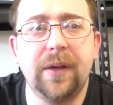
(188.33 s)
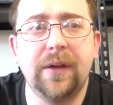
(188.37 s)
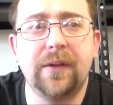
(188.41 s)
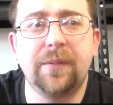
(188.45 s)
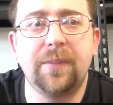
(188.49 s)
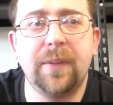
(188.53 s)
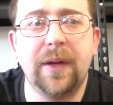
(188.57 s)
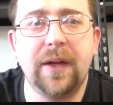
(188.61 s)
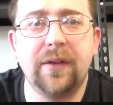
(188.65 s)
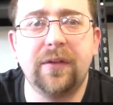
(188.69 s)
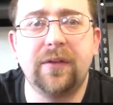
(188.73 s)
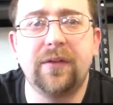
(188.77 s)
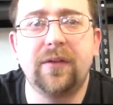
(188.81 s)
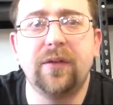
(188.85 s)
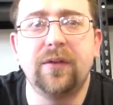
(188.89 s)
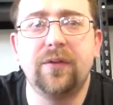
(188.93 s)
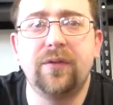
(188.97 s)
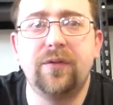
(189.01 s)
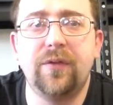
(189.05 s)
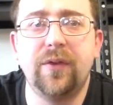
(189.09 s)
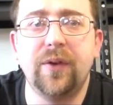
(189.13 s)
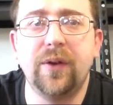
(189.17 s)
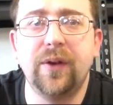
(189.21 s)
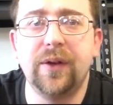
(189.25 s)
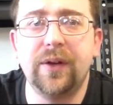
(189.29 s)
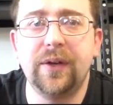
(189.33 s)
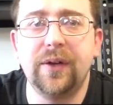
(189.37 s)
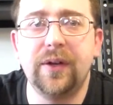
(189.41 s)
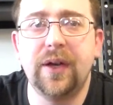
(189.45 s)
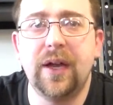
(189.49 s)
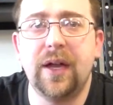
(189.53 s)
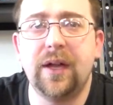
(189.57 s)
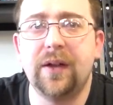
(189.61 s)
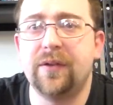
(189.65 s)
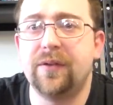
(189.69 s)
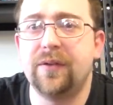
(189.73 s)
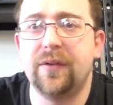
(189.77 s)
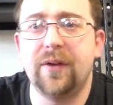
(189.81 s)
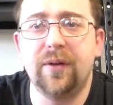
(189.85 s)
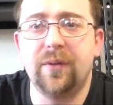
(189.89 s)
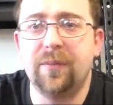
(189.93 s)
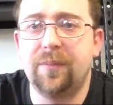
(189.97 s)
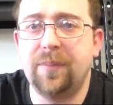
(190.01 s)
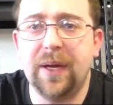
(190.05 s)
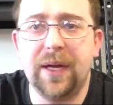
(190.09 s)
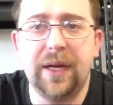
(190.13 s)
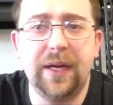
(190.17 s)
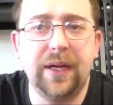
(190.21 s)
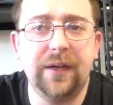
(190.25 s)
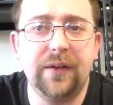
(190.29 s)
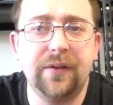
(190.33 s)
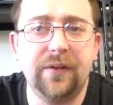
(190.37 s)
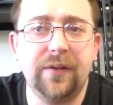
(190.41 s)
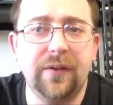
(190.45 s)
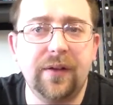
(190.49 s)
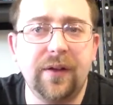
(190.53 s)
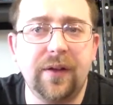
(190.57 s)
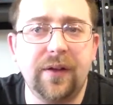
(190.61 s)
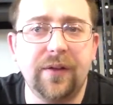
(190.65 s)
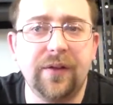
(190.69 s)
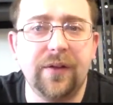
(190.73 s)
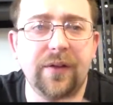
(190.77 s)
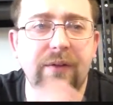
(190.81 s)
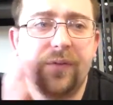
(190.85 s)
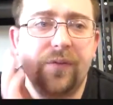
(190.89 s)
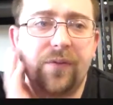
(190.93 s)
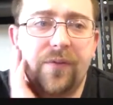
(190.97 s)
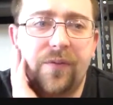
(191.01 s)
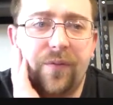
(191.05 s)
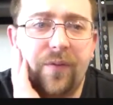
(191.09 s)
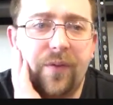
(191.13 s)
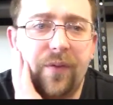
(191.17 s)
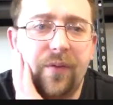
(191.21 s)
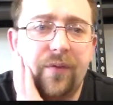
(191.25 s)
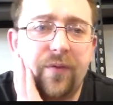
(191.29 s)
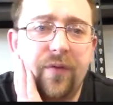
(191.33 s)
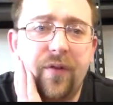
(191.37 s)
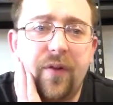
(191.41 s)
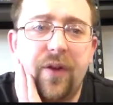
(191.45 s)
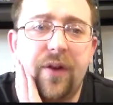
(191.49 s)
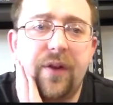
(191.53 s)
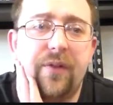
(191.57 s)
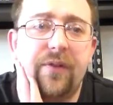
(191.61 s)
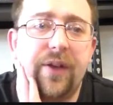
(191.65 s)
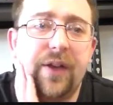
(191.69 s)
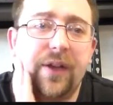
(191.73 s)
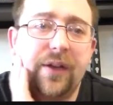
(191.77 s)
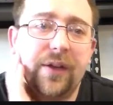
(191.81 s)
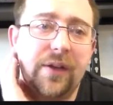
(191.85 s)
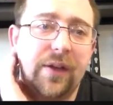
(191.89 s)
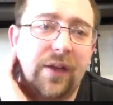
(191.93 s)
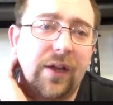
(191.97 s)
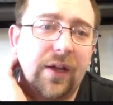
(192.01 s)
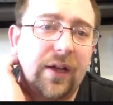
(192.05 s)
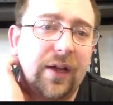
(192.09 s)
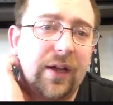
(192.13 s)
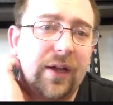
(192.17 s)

Mixmaster foot has no paint on the f- front of it.